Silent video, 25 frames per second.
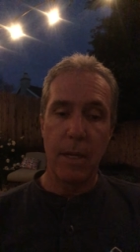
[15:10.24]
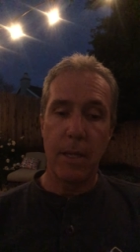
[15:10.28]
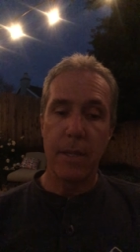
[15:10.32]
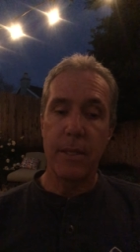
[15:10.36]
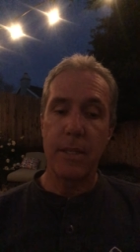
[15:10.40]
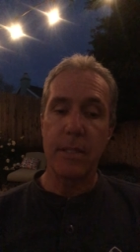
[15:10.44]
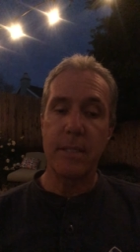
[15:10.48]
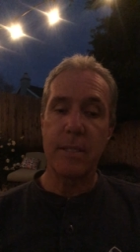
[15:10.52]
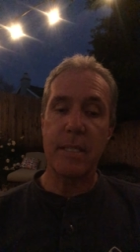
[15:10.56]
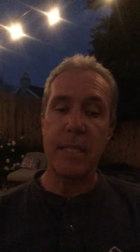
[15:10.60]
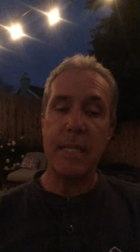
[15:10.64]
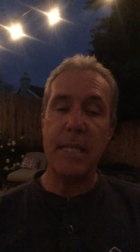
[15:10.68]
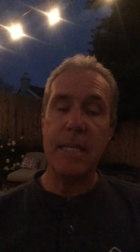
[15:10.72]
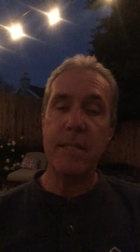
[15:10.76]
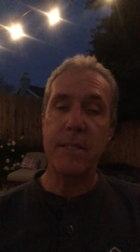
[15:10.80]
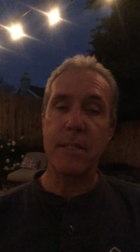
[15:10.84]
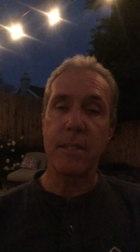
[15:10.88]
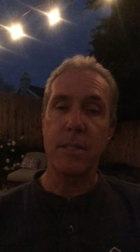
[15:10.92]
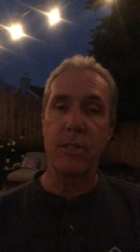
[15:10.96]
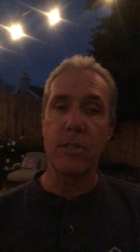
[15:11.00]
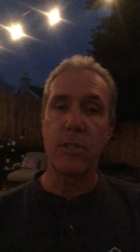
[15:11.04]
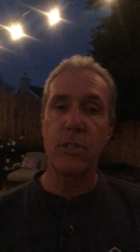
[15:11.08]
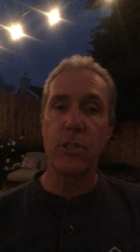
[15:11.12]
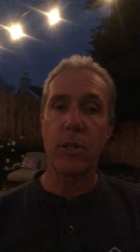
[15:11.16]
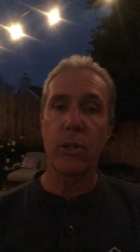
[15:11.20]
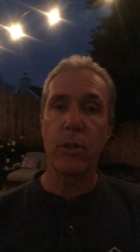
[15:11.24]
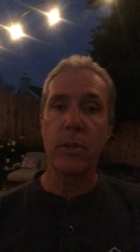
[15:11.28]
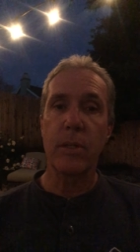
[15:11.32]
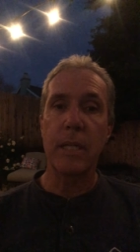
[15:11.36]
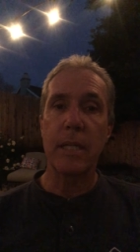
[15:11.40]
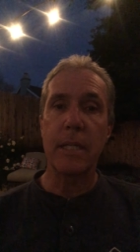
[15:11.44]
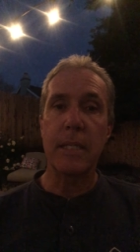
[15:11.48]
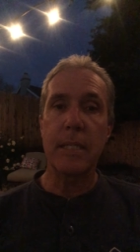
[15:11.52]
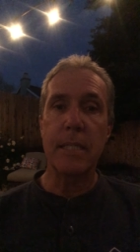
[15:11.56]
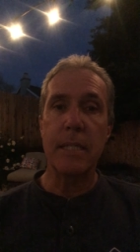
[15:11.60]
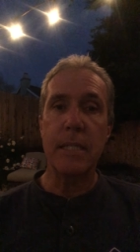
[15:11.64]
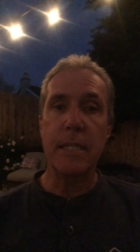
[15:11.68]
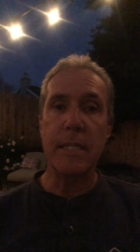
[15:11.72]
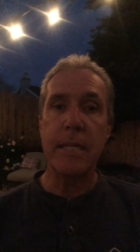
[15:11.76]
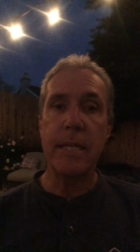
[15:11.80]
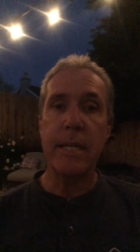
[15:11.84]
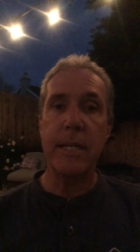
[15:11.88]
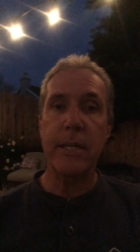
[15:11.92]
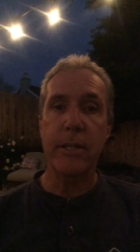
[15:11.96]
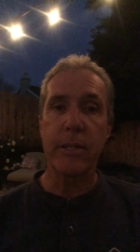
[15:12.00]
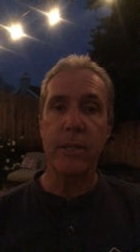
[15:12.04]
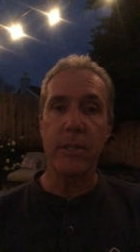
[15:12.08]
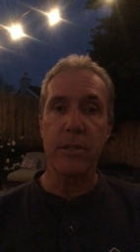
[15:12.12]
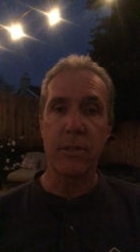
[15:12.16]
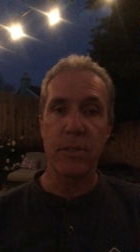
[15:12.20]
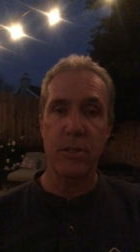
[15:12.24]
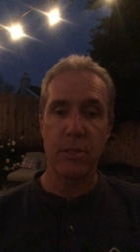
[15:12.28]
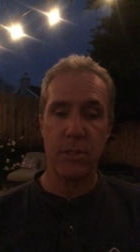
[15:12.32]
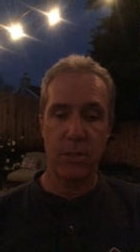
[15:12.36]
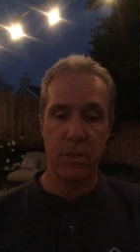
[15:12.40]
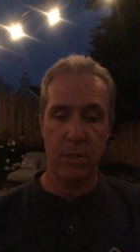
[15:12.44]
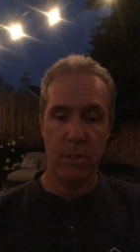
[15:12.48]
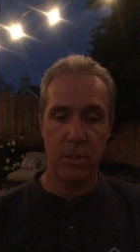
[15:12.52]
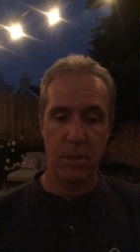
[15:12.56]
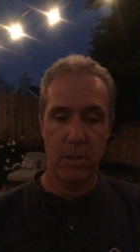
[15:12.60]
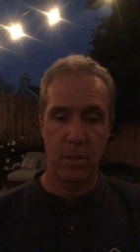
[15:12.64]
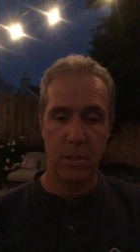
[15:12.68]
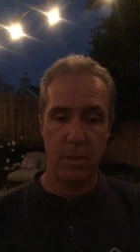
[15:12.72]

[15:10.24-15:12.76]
The seasons turned into years.